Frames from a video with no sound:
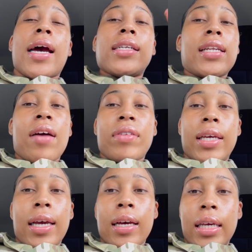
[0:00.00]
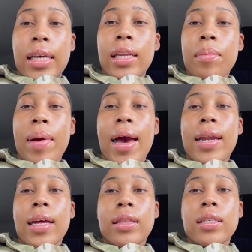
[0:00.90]
I didn't have a, a heating pad
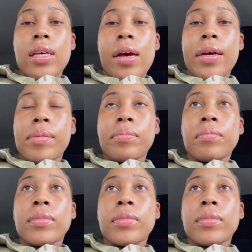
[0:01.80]
at the time.